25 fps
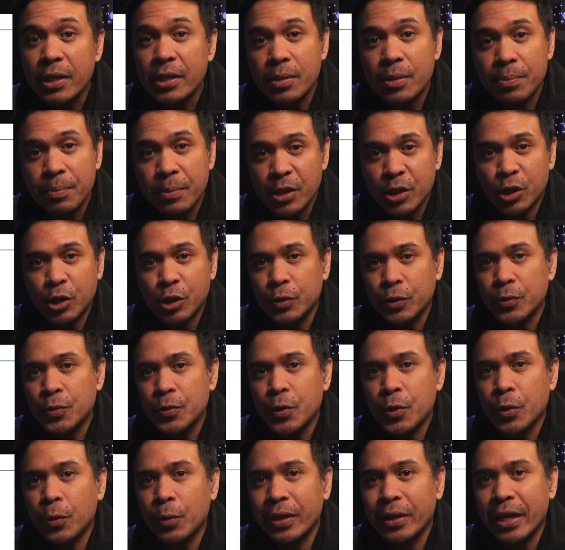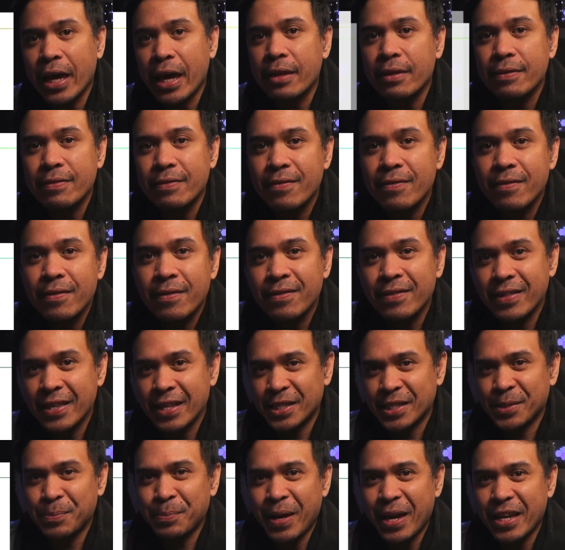submission, you will get
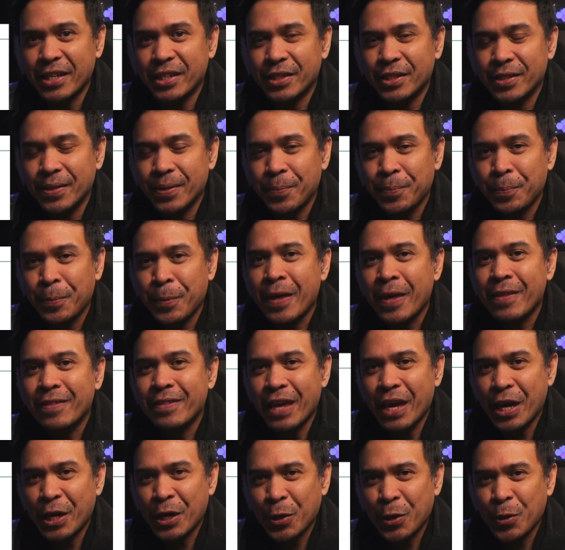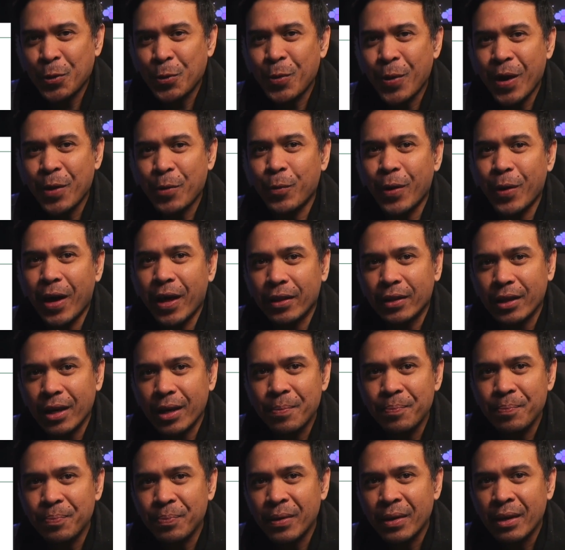this page. Thank you and
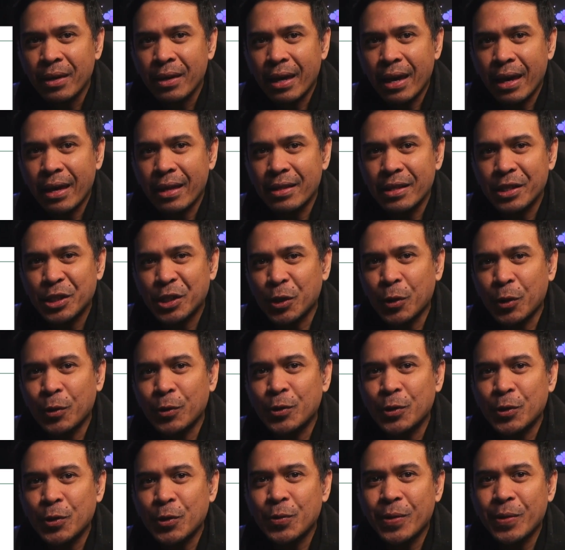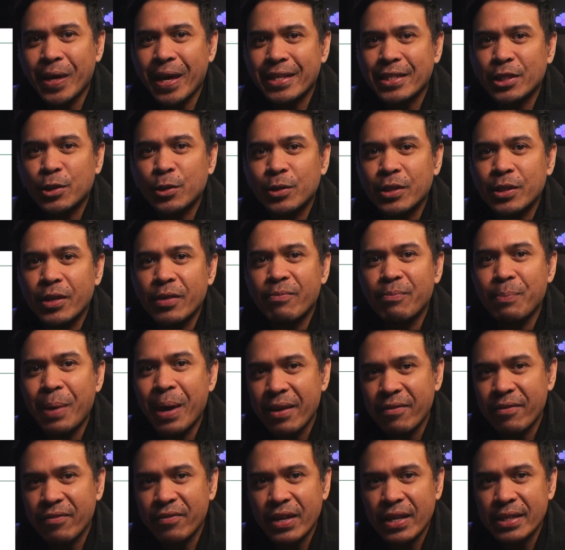welcome. And this shows you the exclusive
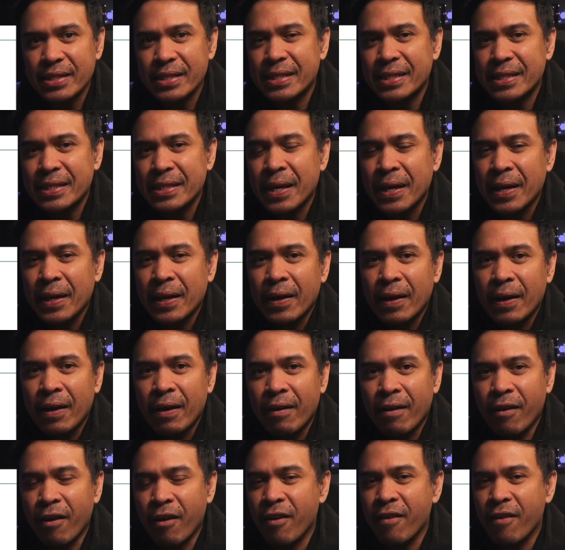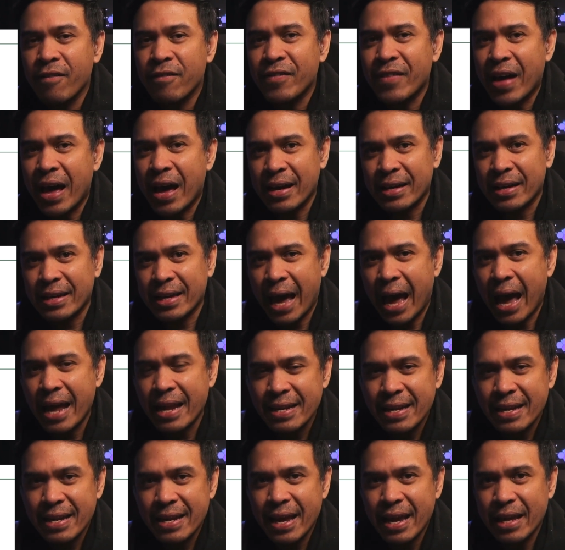benefits of a
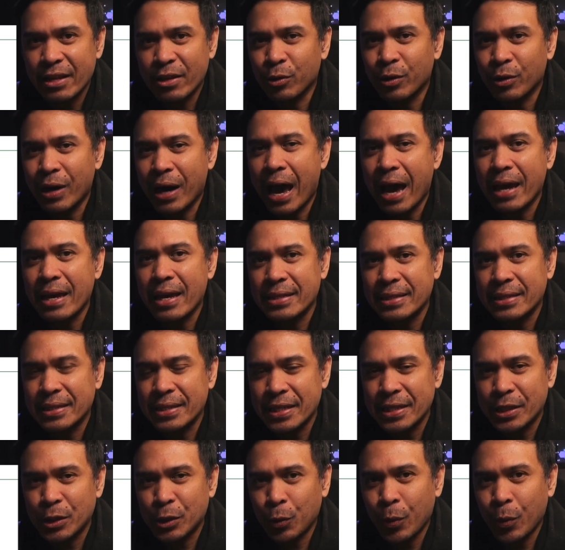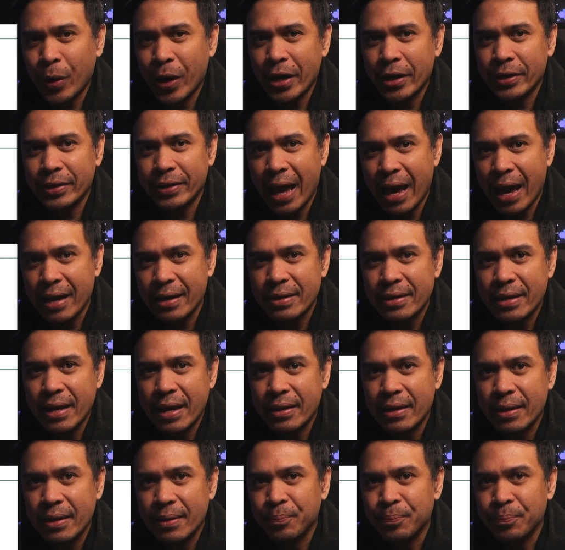candidate or ISC² candidate.